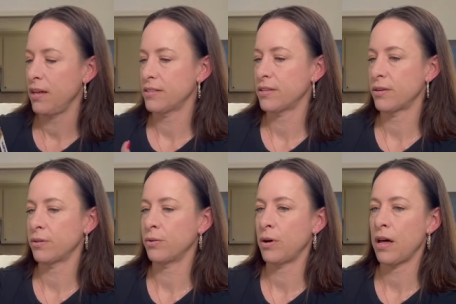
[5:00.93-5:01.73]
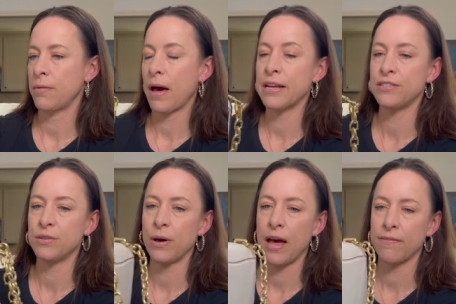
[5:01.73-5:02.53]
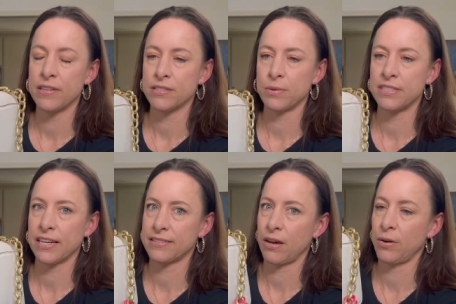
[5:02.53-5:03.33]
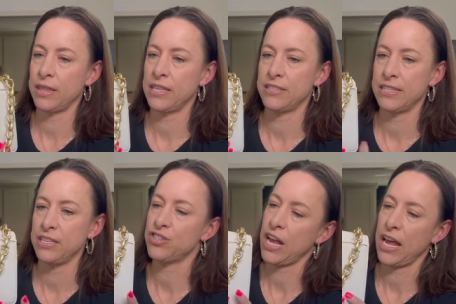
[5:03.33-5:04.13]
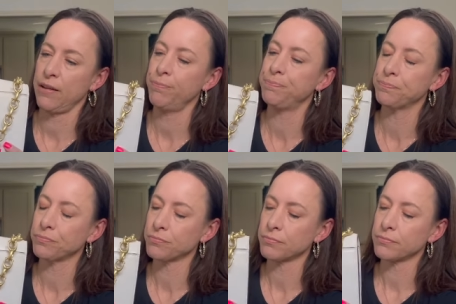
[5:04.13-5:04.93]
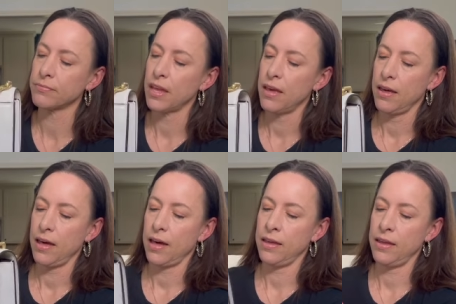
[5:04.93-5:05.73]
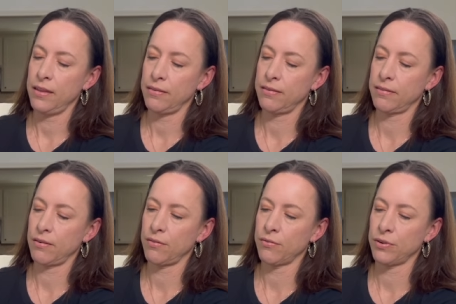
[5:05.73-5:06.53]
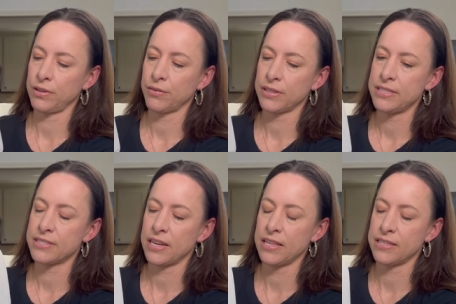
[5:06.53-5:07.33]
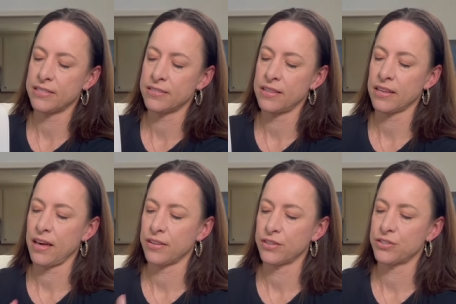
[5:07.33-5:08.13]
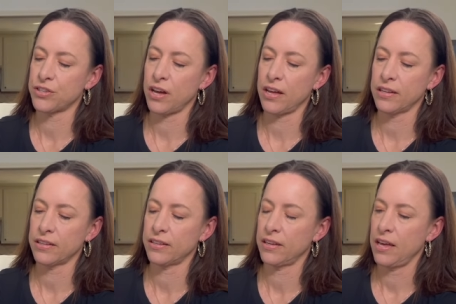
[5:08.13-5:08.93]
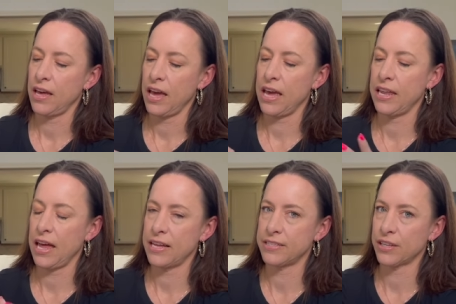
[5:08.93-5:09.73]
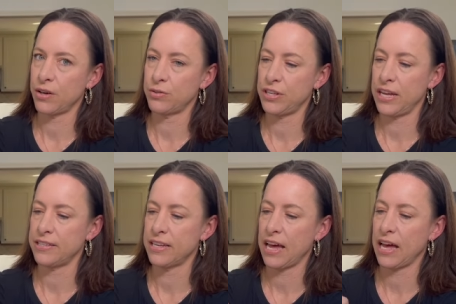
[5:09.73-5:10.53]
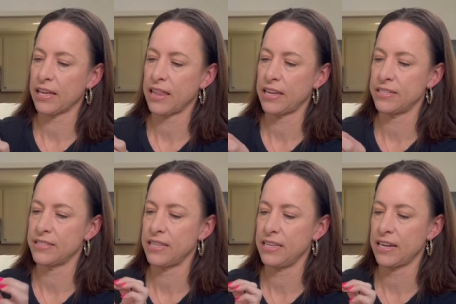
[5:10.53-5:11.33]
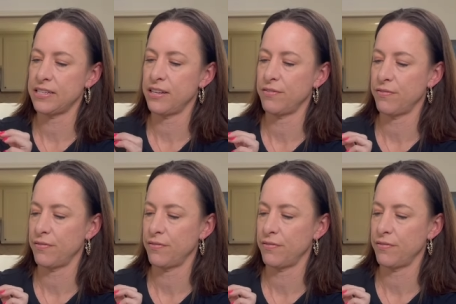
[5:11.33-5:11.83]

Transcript: So um, I do have this one decked out in the C chain. And it's really, really stunning. This is in the color chalk and it has the coach tag that is the 19